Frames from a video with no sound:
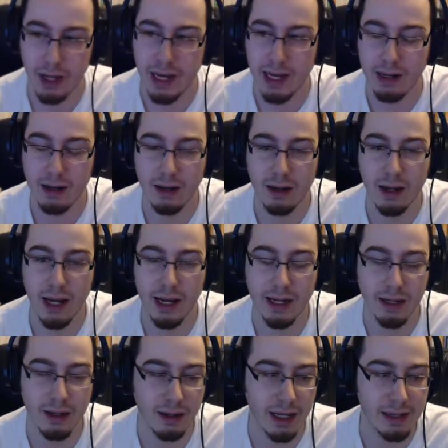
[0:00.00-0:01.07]
And
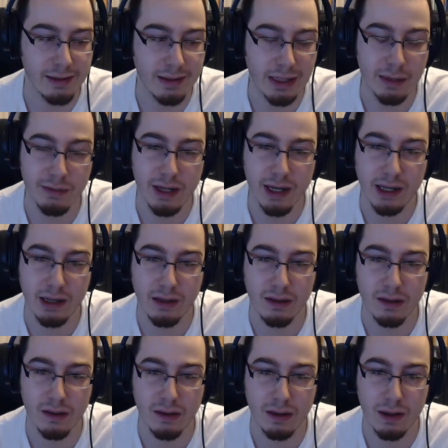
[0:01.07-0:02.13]
it seems like
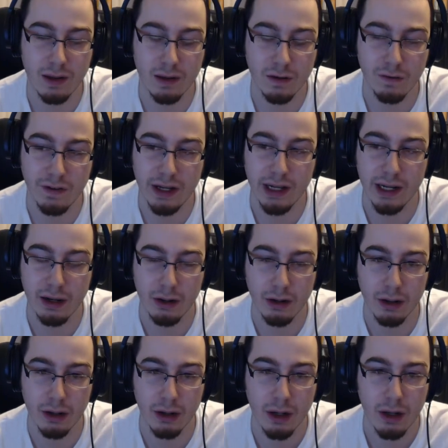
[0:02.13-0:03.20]
he's feeding
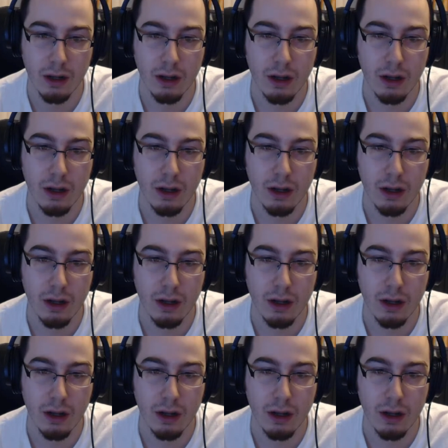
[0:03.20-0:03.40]
her.